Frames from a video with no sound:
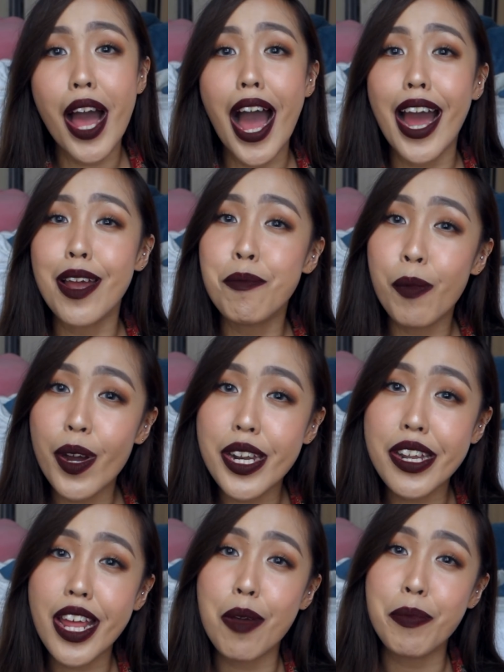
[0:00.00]
I'm more
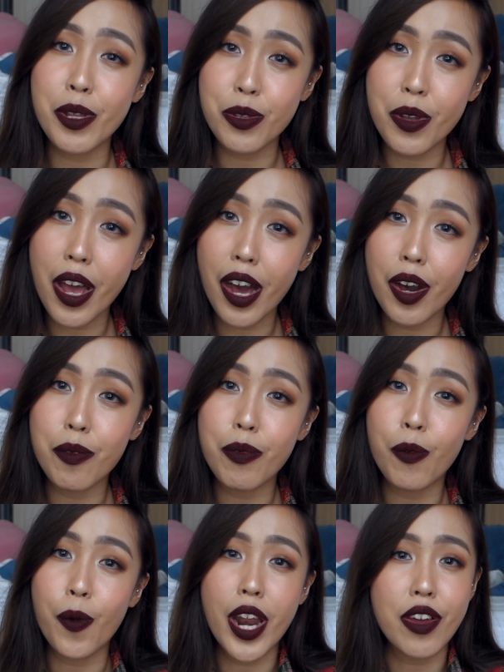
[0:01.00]
than happy to help
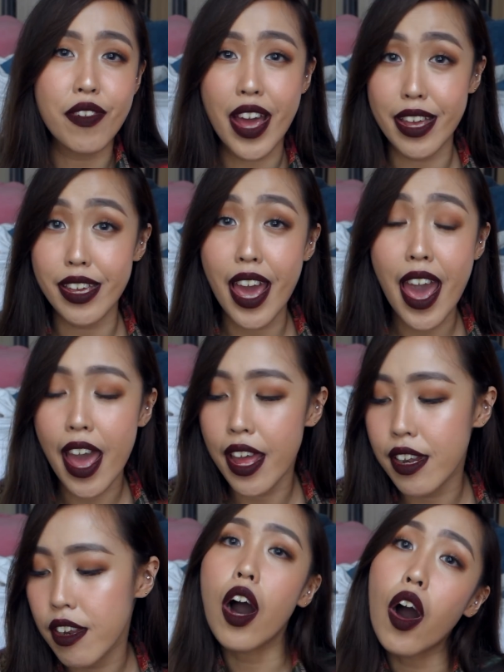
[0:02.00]
whatever I
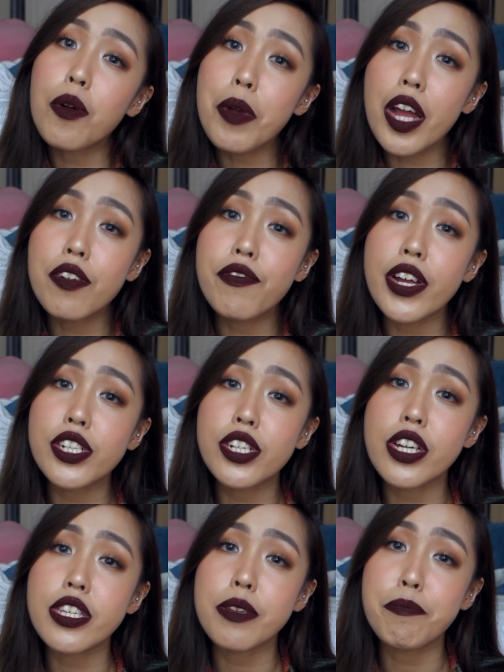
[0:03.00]
can. All my
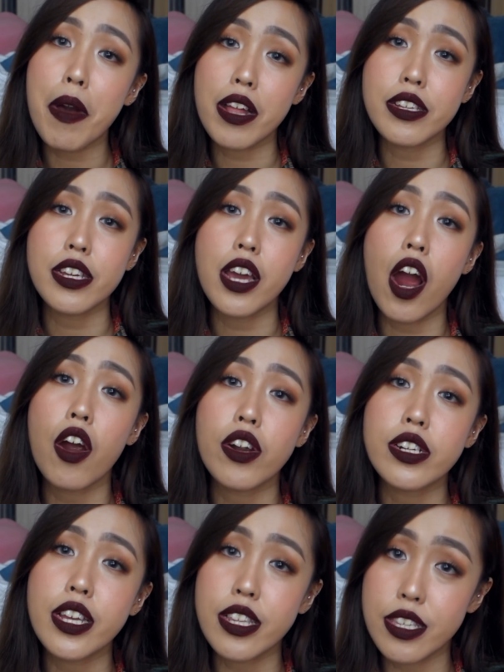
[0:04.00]
adventures in Bali are
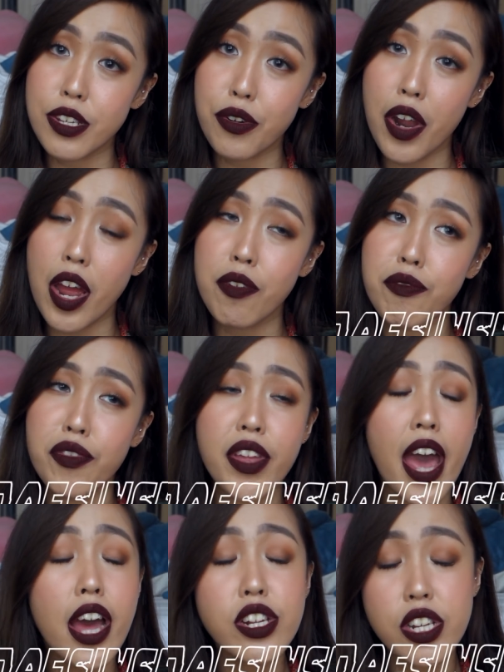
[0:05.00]
on Instagram with the
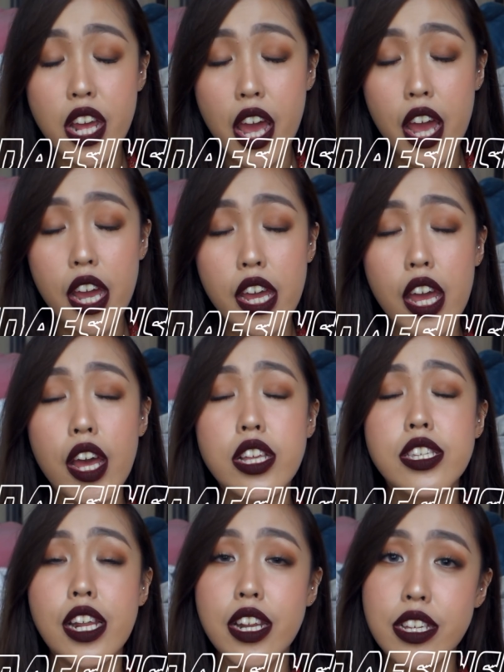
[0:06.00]
hashtag
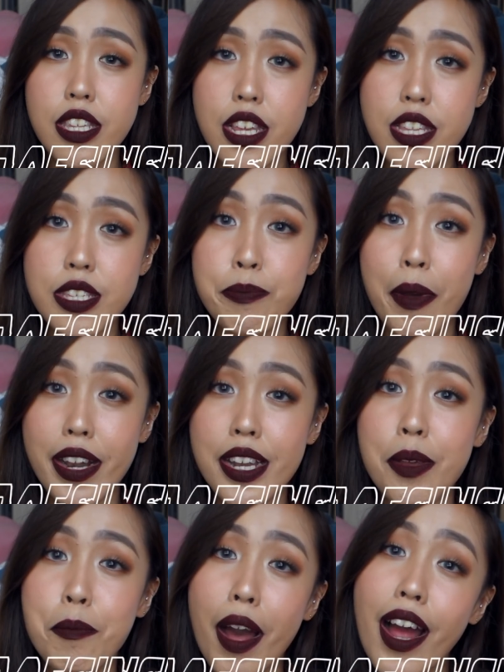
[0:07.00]
SUNDAESINS
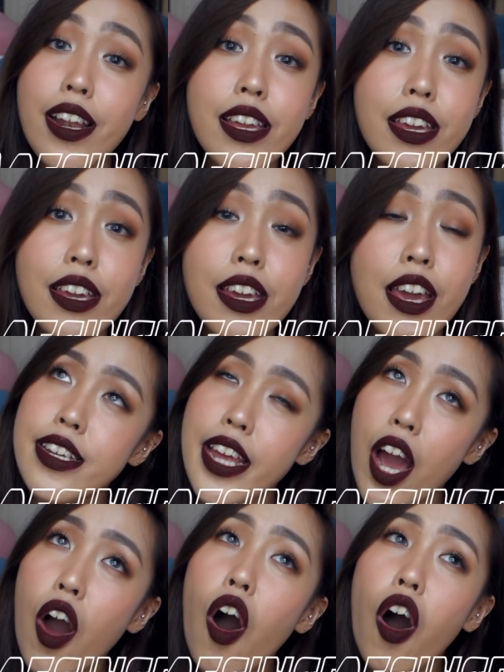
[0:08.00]
Bali. They
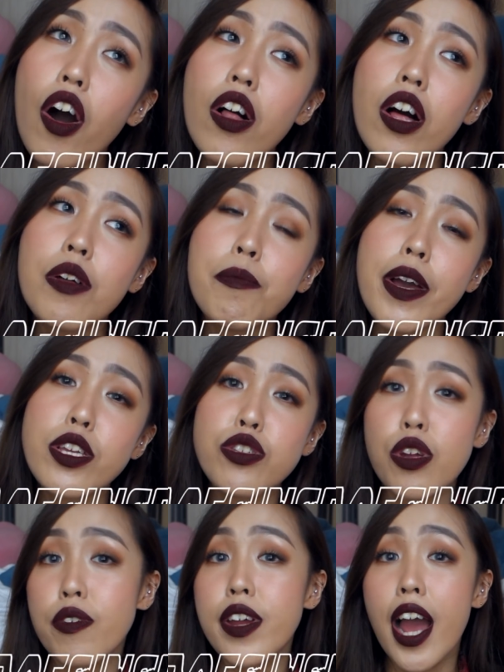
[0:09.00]
are all on my
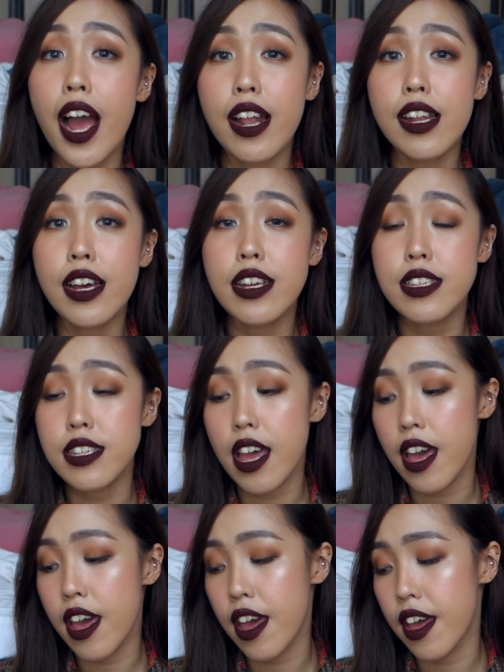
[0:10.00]
story highlights,
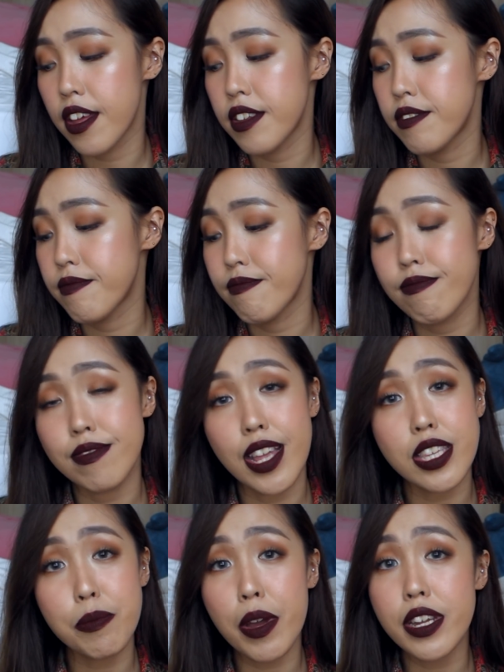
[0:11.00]
and
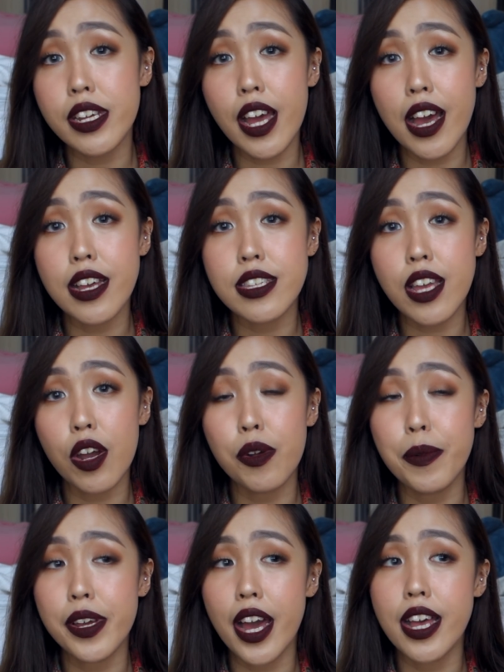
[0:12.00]
that's about it, guys. I
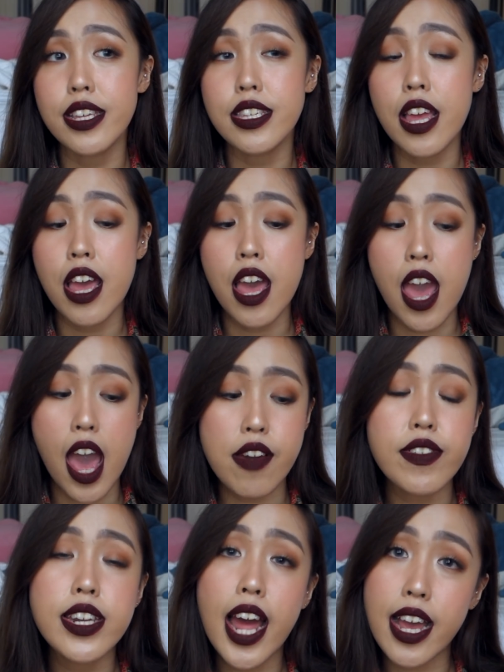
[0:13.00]
hope you guys
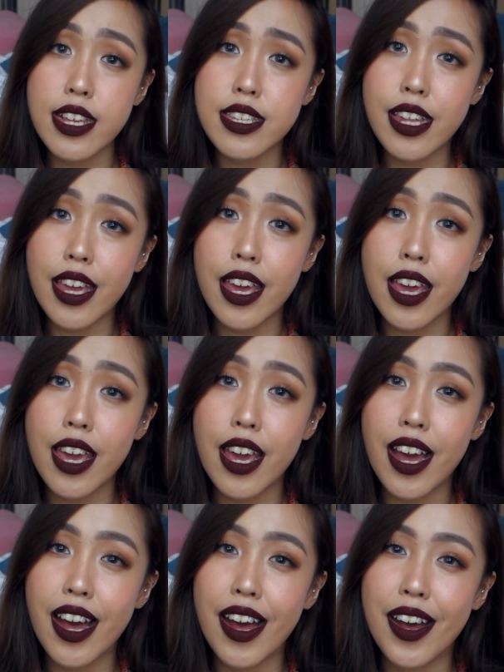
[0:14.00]
have a nice day.
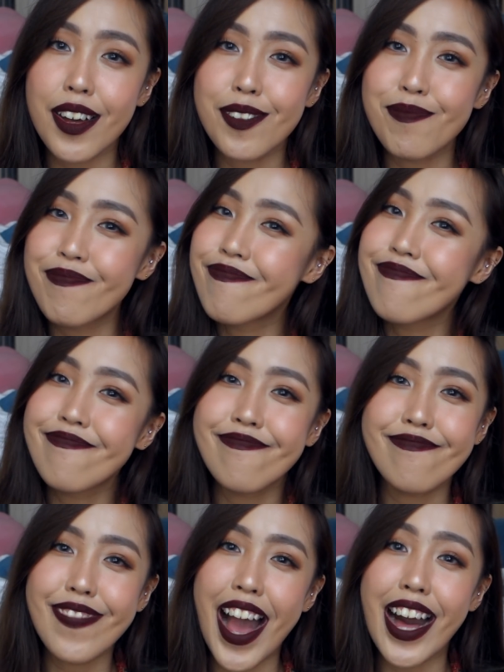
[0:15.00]

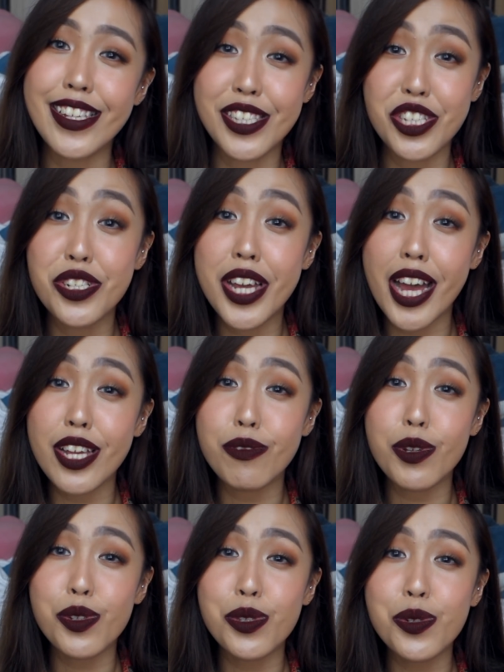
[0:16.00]
I'll see you guys
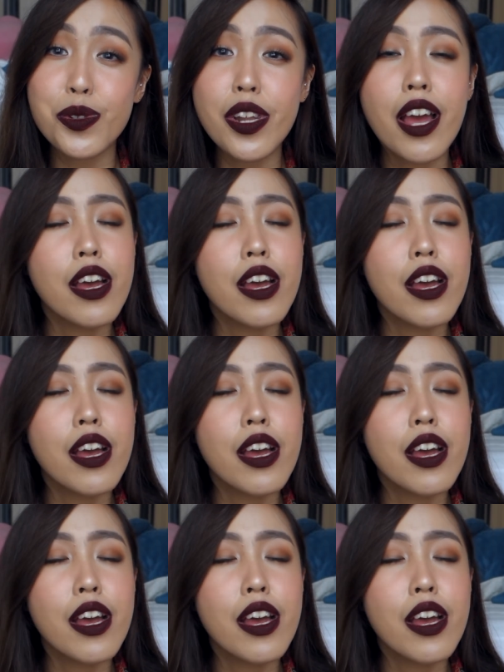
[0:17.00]
real soon.